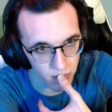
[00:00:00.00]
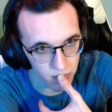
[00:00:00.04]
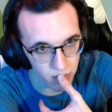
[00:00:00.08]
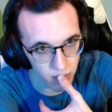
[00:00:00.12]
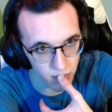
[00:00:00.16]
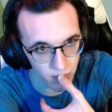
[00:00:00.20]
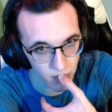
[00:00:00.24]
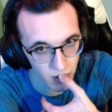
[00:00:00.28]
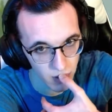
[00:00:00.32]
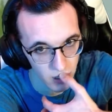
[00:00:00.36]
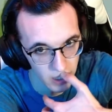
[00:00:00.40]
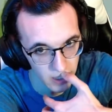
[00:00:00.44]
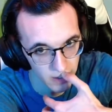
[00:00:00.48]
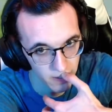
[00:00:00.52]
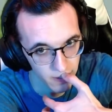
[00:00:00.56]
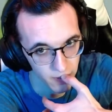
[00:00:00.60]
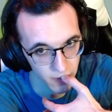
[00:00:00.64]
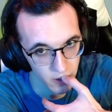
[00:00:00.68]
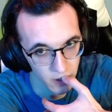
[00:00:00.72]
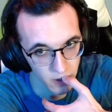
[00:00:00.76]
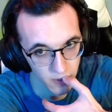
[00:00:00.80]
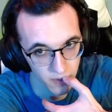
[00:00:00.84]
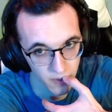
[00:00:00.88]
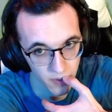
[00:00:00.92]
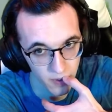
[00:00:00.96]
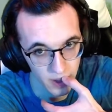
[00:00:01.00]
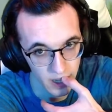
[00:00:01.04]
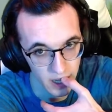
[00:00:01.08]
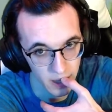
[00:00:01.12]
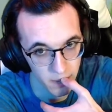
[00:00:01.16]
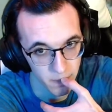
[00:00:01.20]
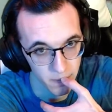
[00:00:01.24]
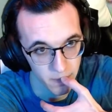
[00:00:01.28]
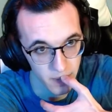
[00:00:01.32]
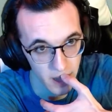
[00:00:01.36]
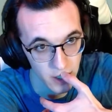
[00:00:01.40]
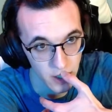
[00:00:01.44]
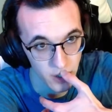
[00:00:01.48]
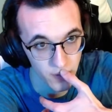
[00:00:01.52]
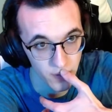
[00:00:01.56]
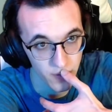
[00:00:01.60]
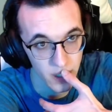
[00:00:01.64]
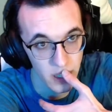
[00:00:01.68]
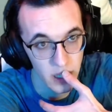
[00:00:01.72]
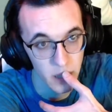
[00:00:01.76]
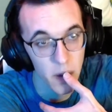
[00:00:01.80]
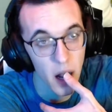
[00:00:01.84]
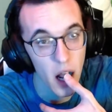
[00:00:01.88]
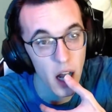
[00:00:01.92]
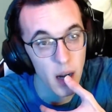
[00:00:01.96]
for leaving for them. How'd you feed
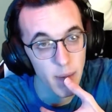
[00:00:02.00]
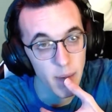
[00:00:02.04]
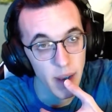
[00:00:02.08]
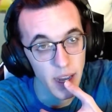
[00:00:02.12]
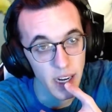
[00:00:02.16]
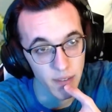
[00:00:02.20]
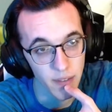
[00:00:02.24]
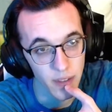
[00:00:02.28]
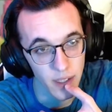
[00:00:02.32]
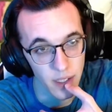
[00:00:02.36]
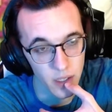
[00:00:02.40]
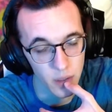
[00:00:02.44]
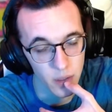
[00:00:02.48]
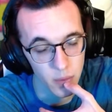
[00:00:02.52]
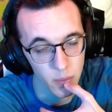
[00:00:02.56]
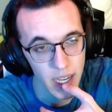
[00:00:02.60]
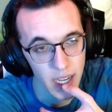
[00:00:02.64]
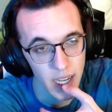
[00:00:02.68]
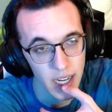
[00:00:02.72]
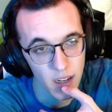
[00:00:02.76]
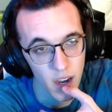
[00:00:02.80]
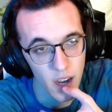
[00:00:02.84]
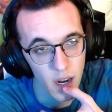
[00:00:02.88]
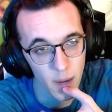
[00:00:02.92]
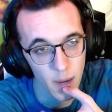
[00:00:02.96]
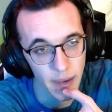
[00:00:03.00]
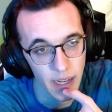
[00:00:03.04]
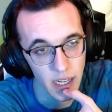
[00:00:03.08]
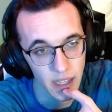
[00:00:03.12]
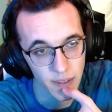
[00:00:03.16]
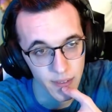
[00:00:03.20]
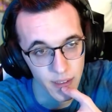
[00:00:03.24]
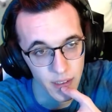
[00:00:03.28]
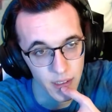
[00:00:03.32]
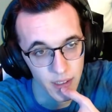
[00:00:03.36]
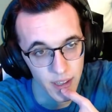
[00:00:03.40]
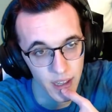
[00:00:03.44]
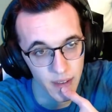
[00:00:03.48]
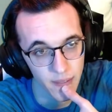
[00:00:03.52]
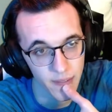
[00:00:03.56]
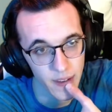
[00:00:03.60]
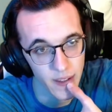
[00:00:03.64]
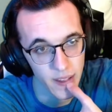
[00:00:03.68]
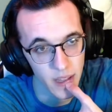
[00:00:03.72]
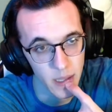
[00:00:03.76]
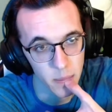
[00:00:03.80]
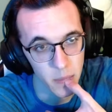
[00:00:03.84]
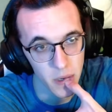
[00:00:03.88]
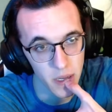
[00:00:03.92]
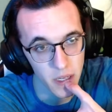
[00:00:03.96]
them? Automatic feeder. We had an automatic feeder that
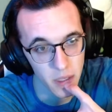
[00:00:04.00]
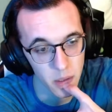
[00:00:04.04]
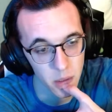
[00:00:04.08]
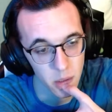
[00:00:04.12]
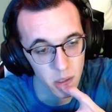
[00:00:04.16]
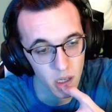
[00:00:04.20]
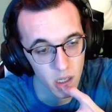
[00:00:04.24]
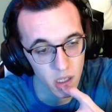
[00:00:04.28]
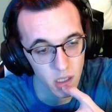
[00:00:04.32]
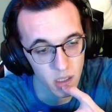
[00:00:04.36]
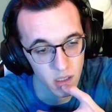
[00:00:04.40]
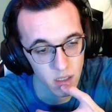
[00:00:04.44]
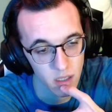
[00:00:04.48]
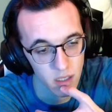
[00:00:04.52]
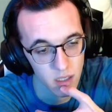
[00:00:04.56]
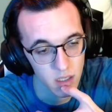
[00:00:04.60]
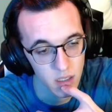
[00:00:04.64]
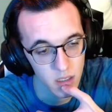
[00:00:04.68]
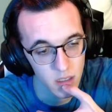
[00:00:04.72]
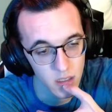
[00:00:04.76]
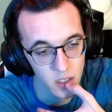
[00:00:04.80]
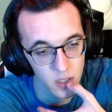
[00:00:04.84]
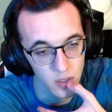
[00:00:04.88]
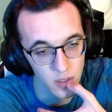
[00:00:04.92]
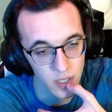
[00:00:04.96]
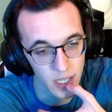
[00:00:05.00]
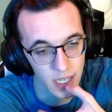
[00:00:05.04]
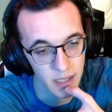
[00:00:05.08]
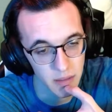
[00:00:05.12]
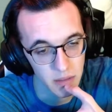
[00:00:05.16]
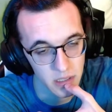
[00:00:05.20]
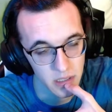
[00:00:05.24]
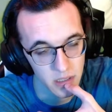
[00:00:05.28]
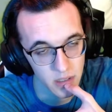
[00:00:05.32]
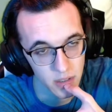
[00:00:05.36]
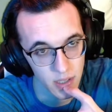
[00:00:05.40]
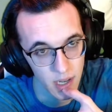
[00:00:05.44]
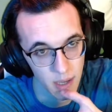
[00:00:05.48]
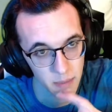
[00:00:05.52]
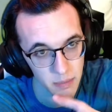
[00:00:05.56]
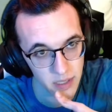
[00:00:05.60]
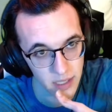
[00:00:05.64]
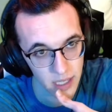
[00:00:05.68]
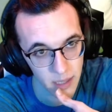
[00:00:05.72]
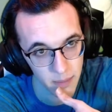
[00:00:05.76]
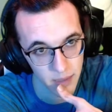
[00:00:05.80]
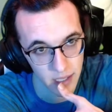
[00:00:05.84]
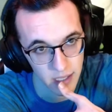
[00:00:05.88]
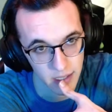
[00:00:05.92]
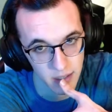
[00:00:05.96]
fed them on a 2 times a
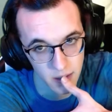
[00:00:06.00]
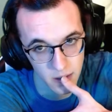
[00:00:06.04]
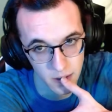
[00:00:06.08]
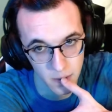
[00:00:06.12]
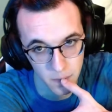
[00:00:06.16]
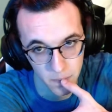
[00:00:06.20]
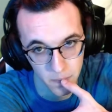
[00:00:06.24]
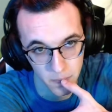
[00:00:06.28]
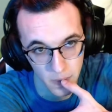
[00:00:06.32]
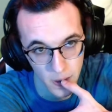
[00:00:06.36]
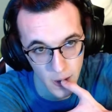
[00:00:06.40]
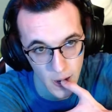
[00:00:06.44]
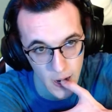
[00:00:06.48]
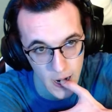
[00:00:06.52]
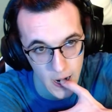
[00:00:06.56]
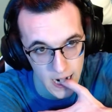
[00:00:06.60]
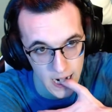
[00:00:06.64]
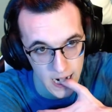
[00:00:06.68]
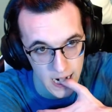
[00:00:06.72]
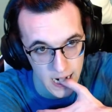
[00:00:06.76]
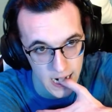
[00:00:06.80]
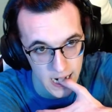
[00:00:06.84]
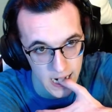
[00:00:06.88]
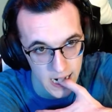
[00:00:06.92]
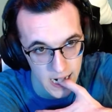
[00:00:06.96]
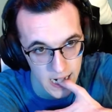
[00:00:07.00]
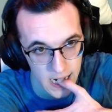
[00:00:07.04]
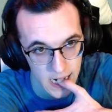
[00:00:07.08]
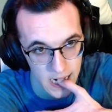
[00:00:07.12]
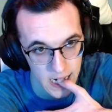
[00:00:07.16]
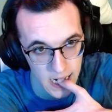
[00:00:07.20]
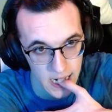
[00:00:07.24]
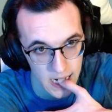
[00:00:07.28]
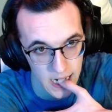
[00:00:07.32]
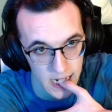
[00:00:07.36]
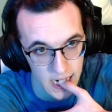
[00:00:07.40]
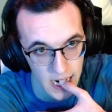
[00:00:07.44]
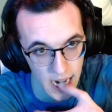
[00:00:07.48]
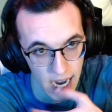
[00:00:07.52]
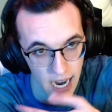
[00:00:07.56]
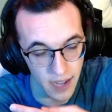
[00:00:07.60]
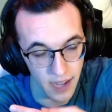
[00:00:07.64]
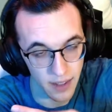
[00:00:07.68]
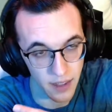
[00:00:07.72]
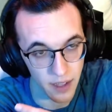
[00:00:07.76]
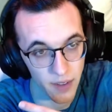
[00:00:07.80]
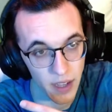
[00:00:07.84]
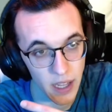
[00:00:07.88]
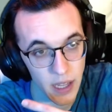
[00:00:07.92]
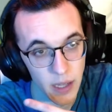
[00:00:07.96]
day basis. And
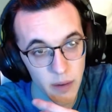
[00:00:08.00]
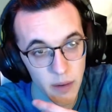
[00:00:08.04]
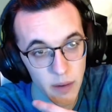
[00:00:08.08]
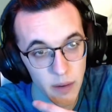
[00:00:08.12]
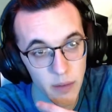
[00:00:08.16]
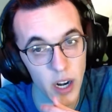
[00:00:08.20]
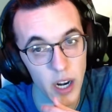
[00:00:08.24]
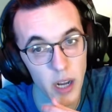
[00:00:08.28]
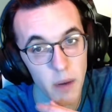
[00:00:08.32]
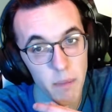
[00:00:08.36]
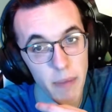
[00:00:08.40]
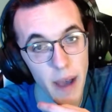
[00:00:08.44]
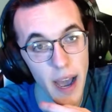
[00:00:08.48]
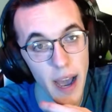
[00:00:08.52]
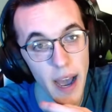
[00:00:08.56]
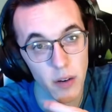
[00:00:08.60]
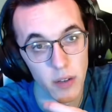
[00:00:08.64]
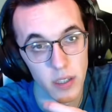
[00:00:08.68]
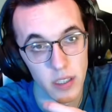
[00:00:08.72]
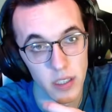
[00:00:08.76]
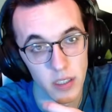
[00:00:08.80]
it ran on batteries,